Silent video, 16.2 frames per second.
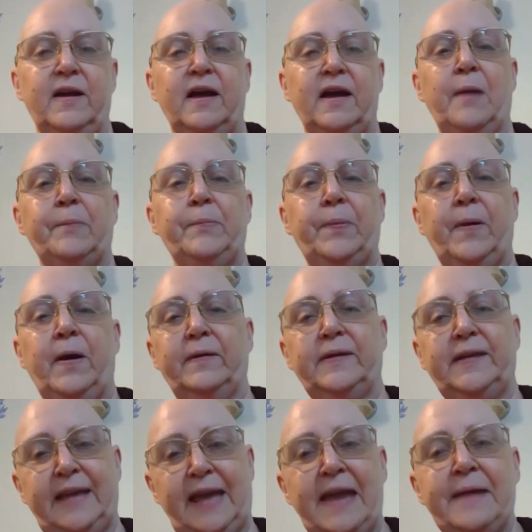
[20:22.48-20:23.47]
uh, uh,
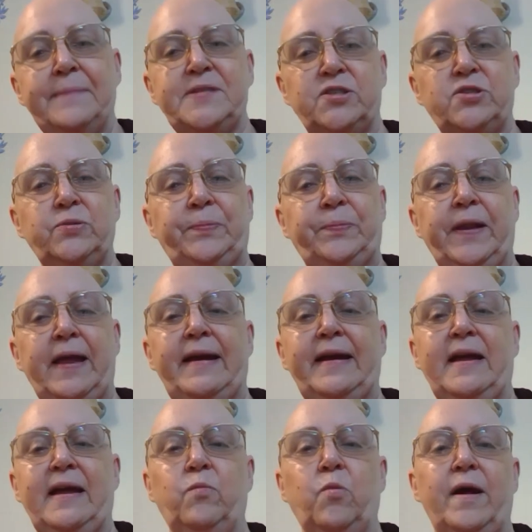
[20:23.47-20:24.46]
games to play,
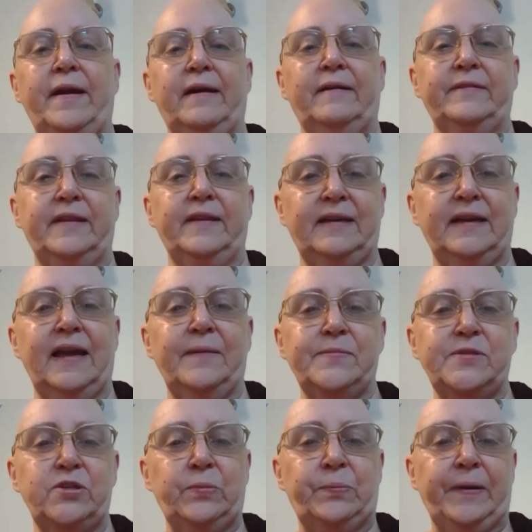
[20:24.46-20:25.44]
and one of the
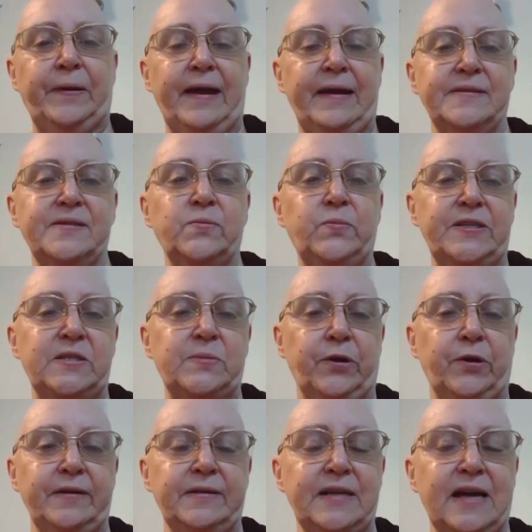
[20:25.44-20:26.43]
games you play is
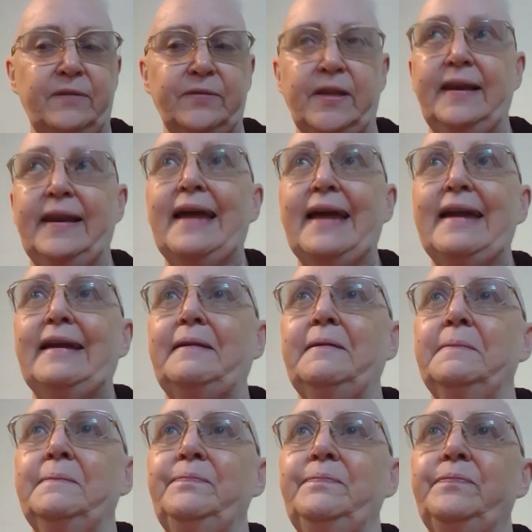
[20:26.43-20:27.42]
whispering down the lane.
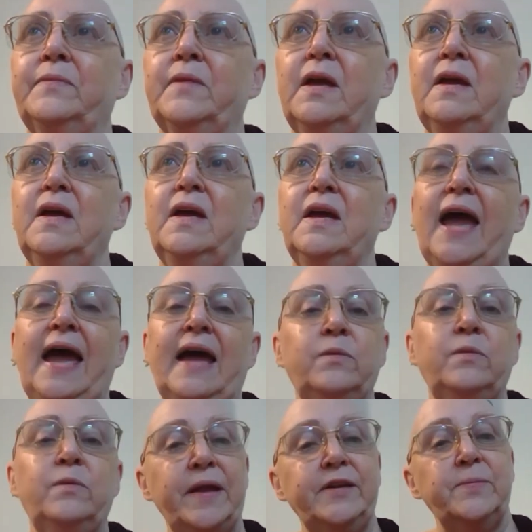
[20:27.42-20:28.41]

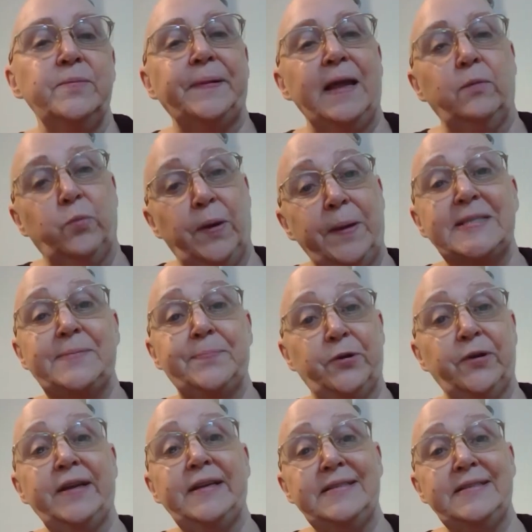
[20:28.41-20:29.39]
And when you play
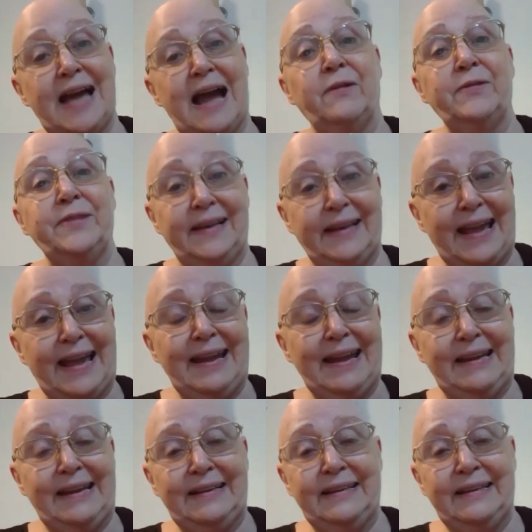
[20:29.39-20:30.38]
whispering down the
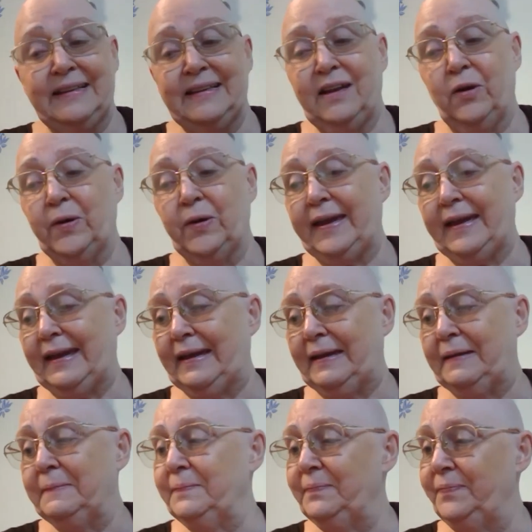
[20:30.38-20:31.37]
lane,
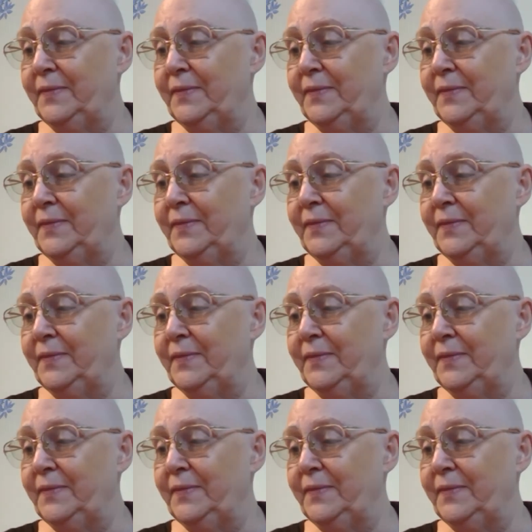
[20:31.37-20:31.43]
okay,